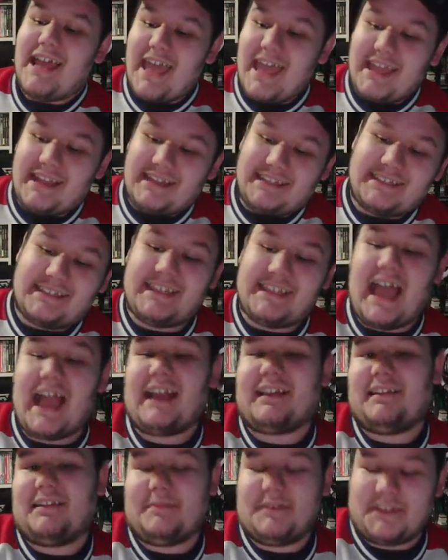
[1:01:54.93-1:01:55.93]

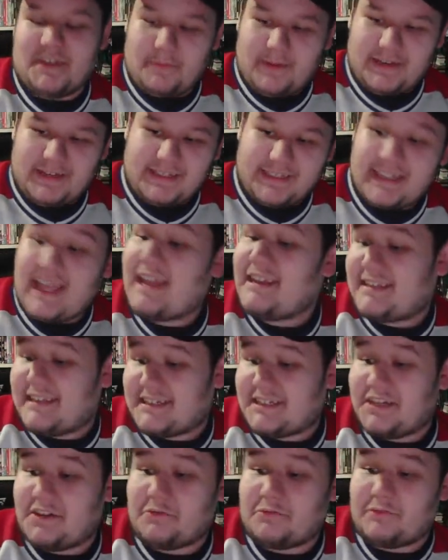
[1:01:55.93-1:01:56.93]
Exactly, Mr. Beanus. That is
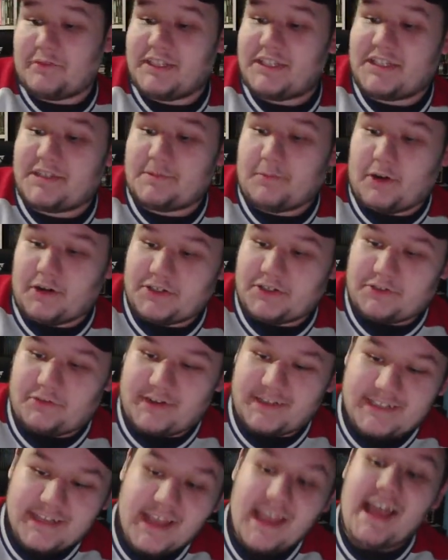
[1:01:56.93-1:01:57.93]
actually a really smart
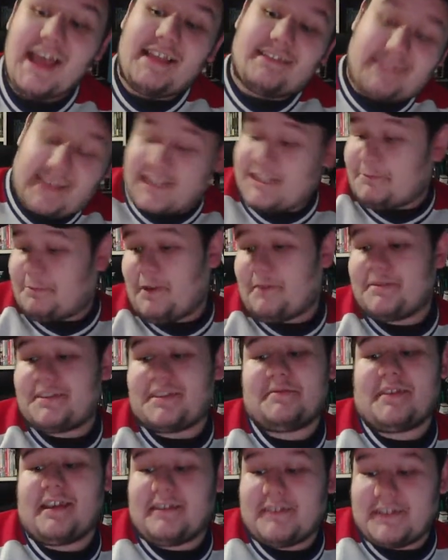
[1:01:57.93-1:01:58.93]
choice. That's probably
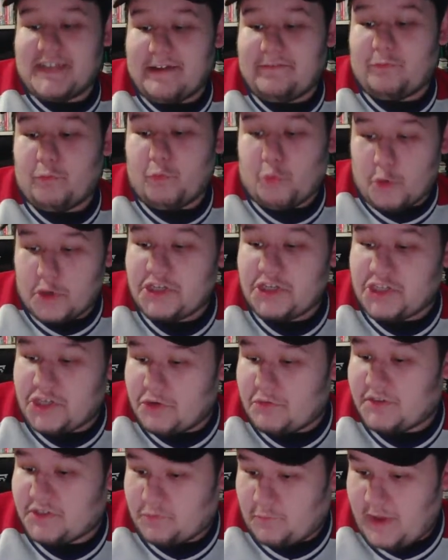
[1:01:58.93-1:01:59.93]
something MJF would
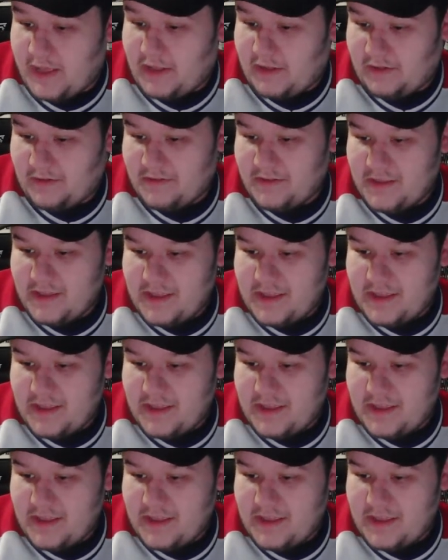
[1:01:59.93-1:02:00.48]
do as well.